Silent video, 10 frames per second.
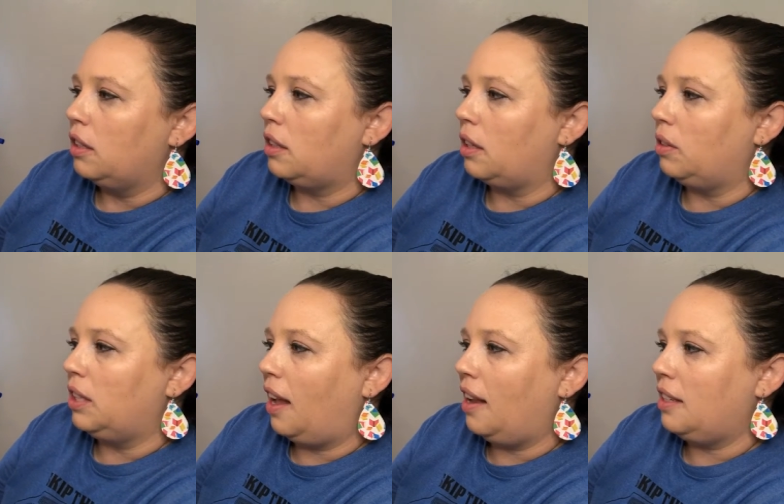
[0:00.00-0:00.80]
So
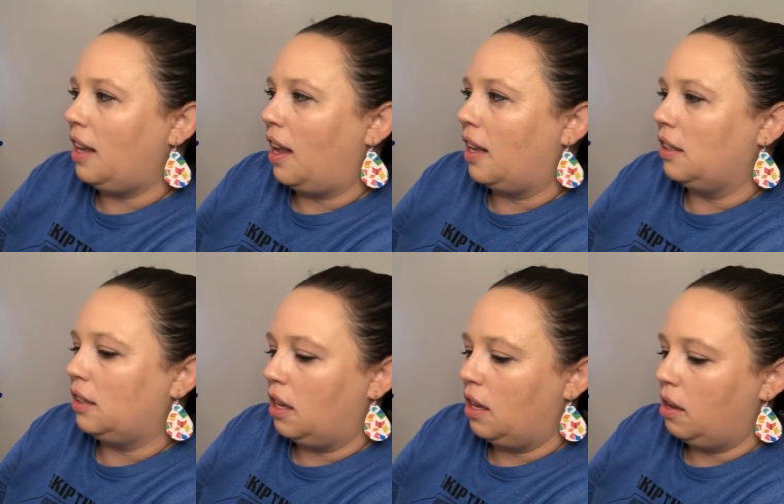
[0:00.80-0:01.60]
10
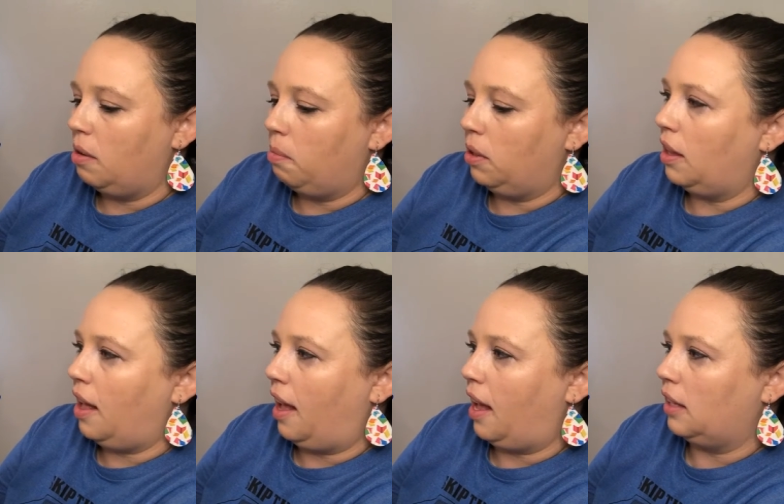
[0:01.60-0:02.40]
tens
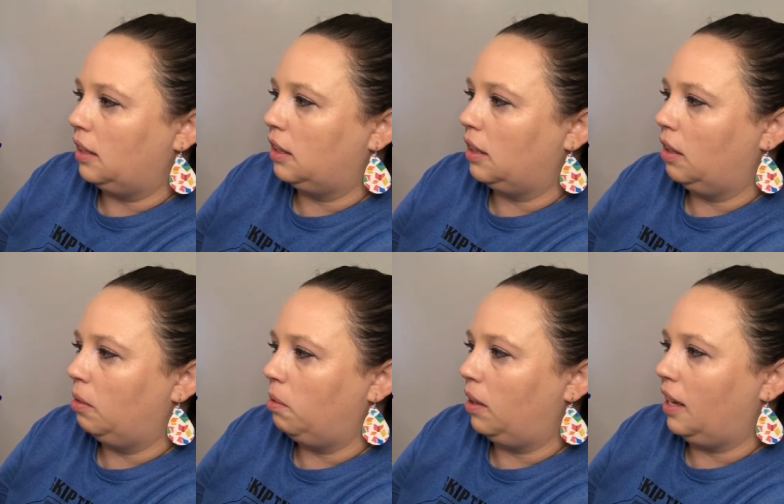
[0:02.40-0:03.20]
plus
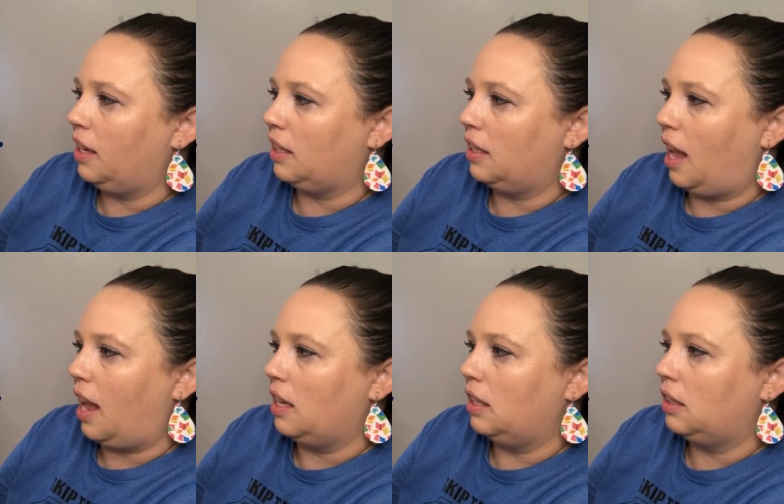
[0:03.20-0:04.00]
blank
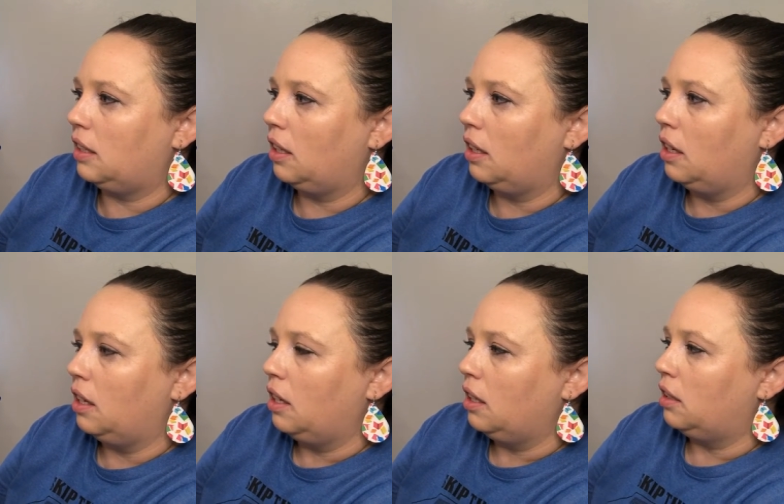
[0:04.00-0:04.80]
tens.
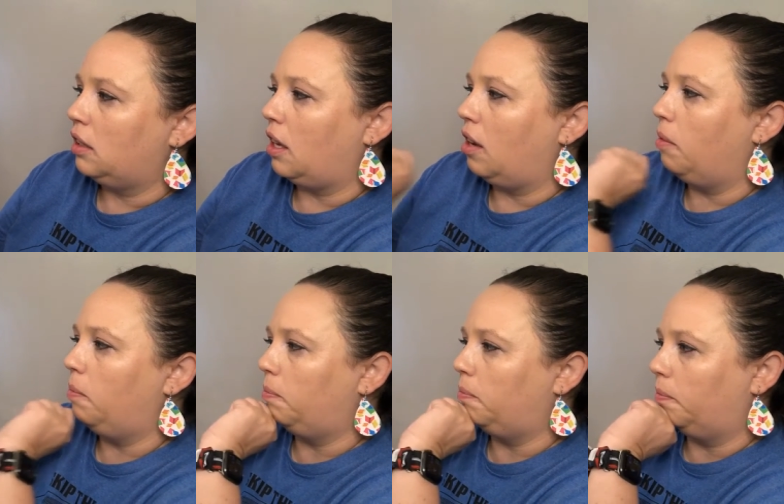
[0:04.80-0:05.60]
So,
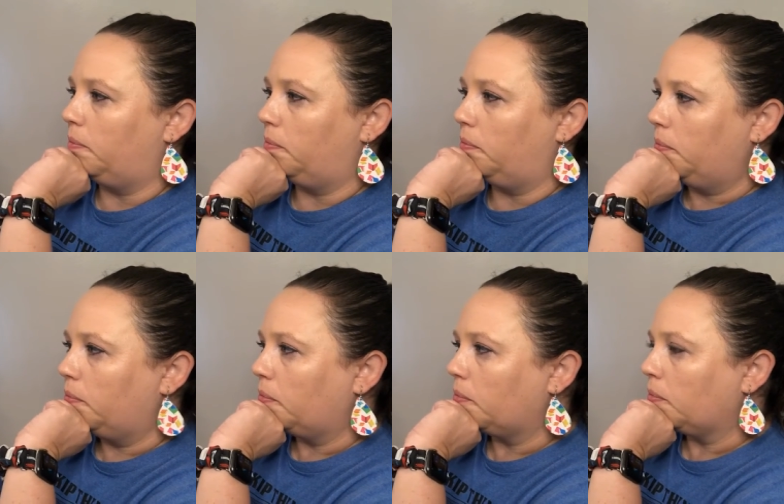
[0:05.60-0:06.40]
hmm,
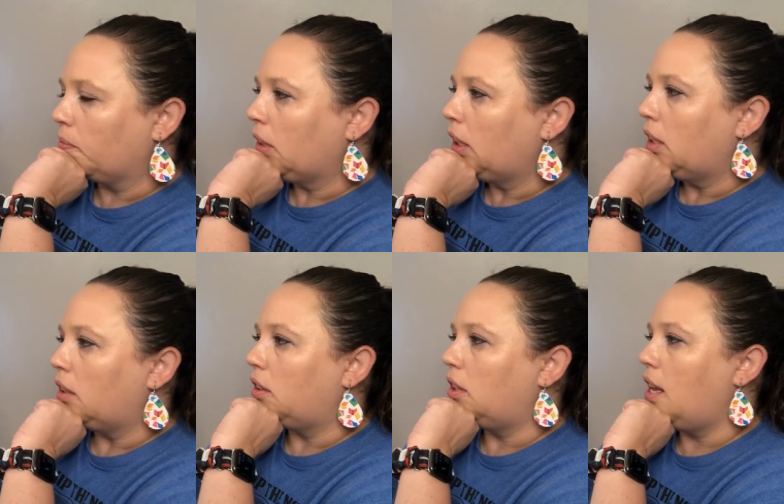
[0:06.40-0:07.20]

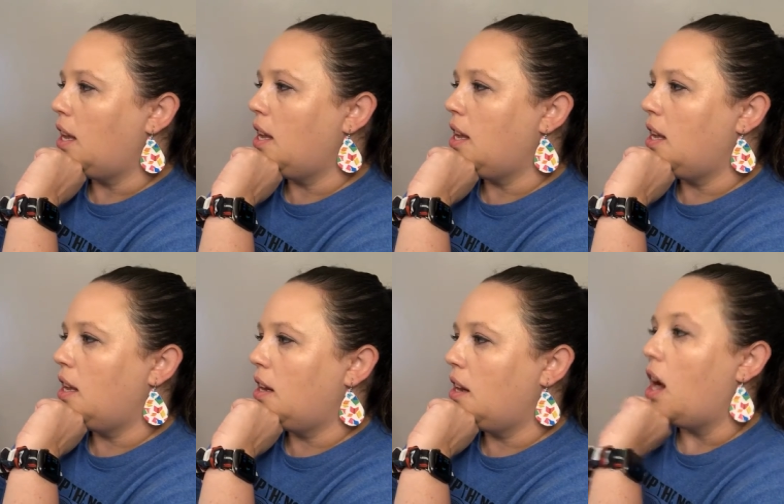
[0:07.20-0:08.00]

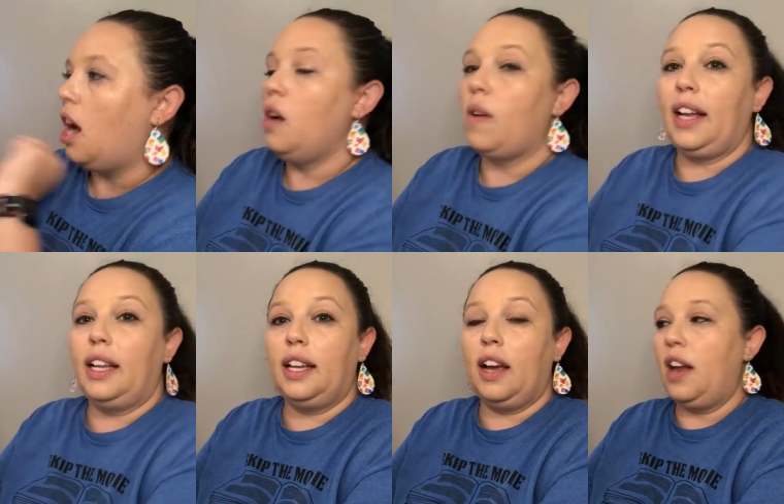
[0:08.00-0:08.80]
10. Oh, I
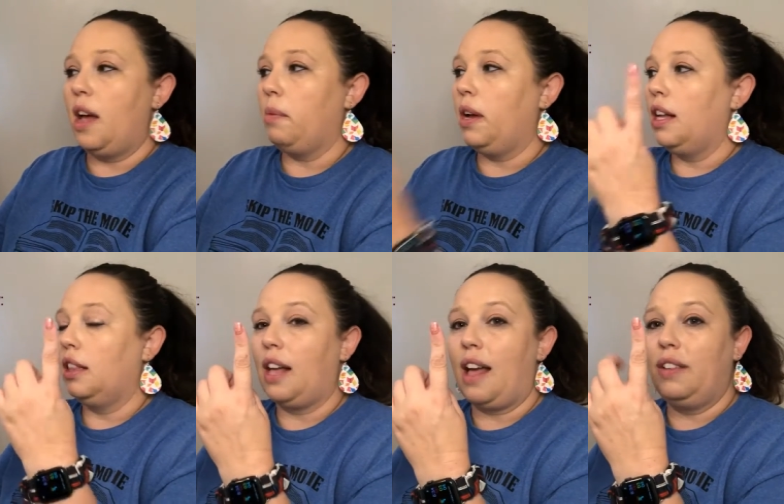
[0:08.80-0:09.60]
can count up.
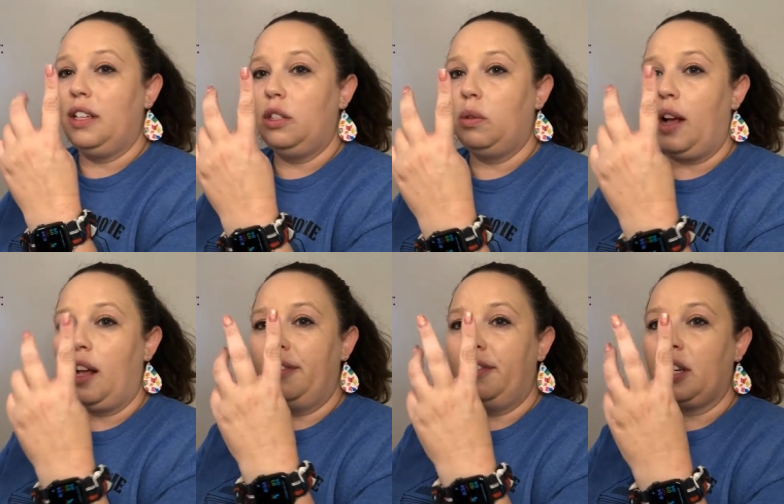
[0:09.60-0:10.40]
11,
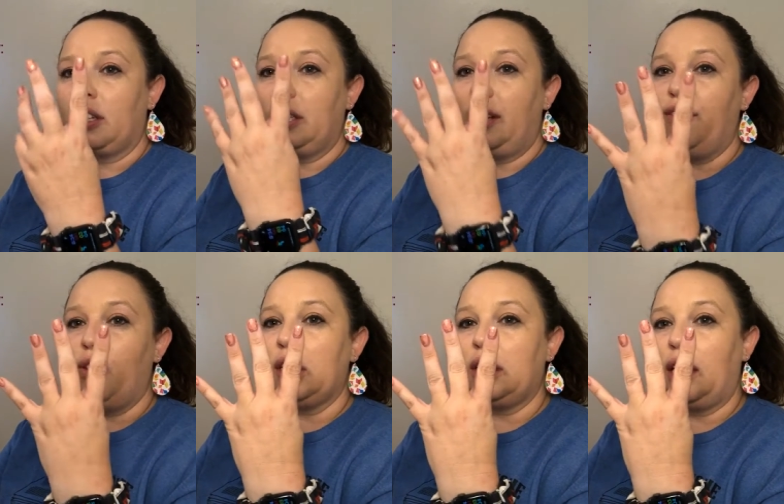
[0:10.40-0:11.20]
12, 13,
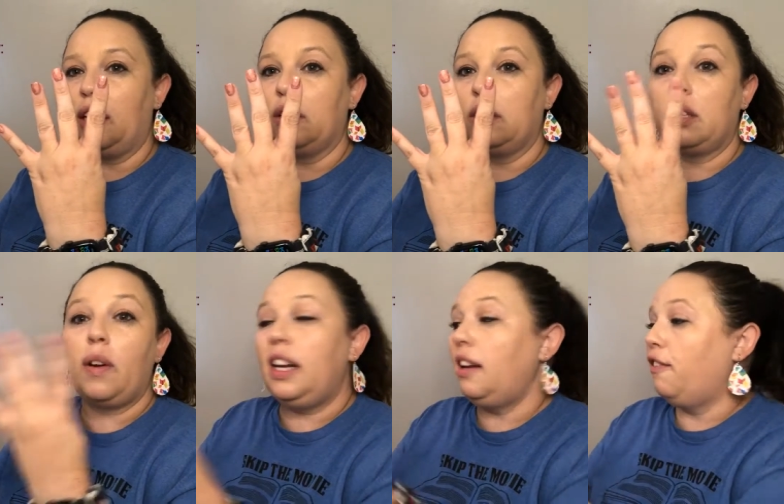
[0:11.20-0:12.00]
14. So
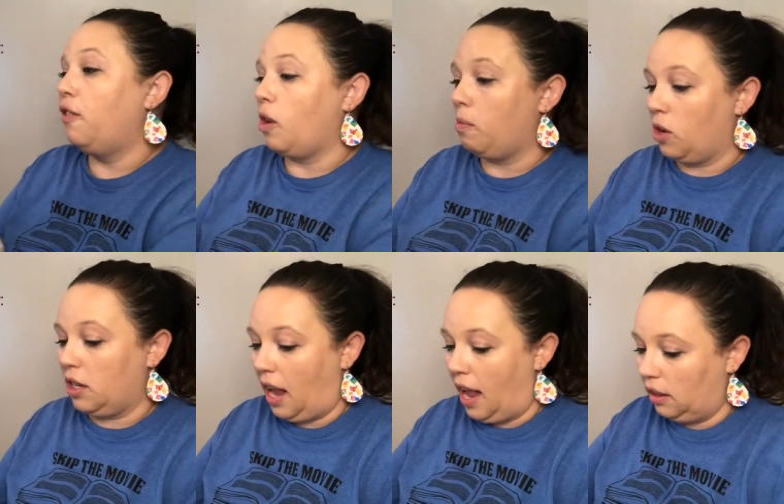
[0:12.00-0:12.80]
I need four more
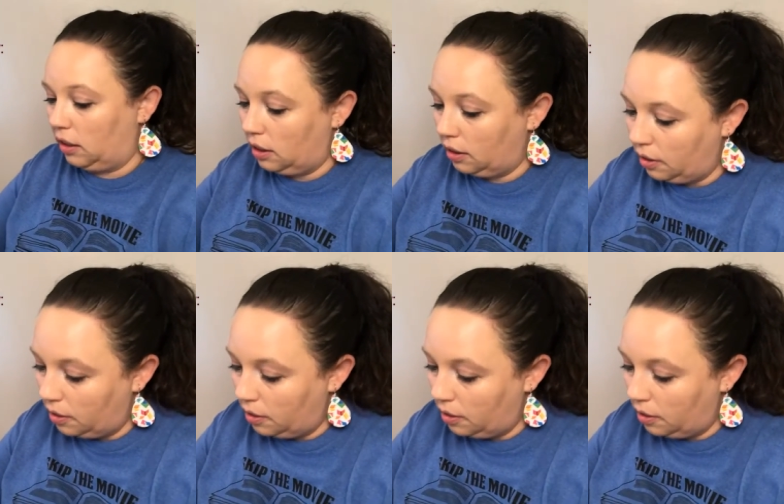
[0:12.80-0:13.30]
10s.